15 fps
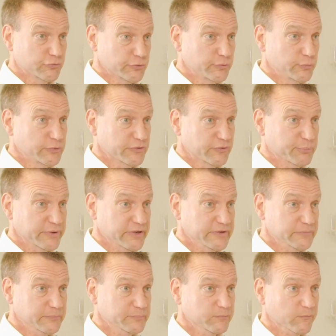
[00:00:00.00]
route would have
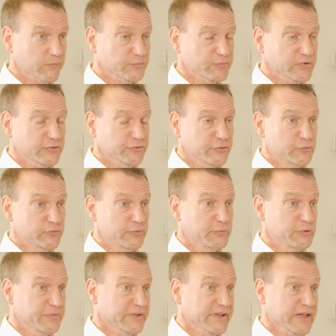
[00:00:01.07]
been to have
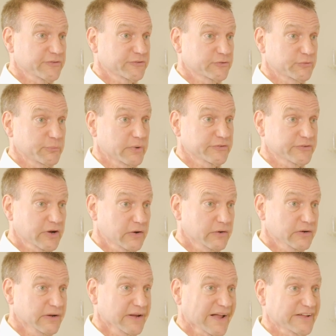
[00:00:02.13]
removed the cancer from my
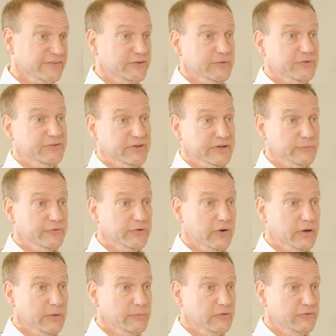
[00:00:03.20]
tongue and at the same
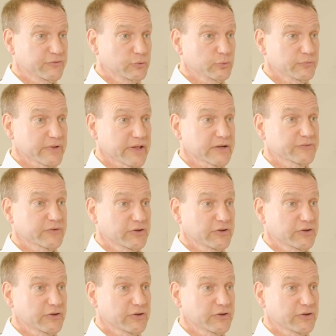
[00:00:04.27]
time a full neck